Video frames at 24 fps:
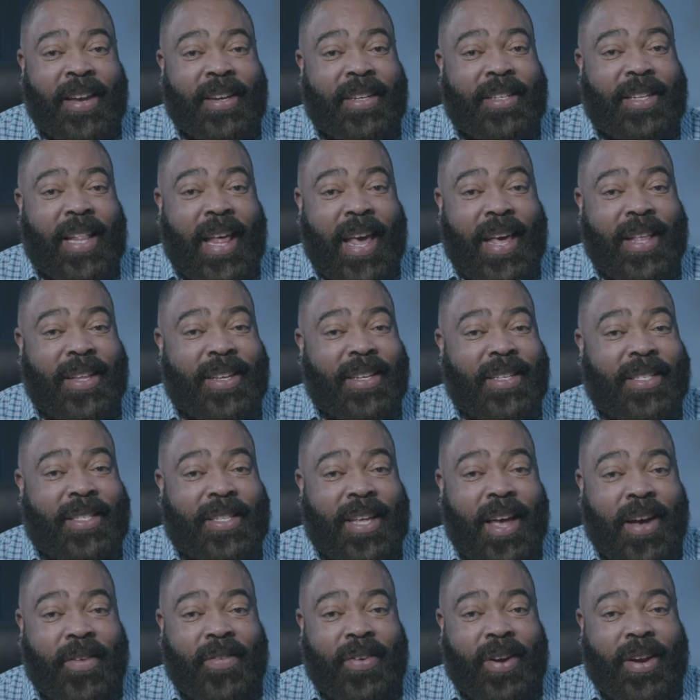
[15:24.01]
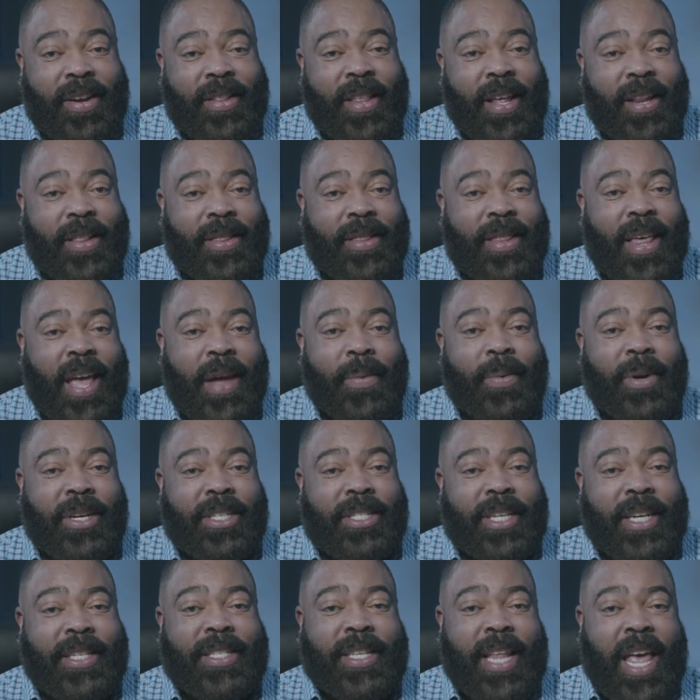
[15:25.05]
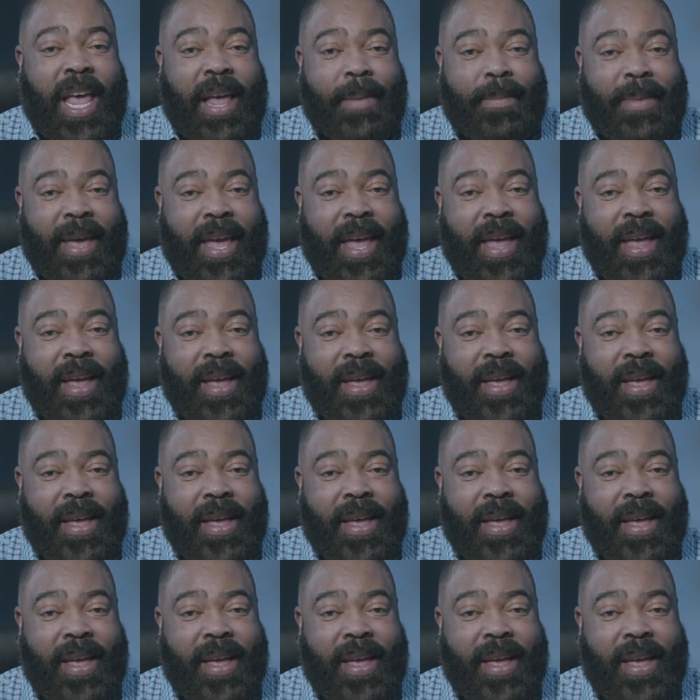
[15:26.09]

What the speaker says: they discovered that they were just like me.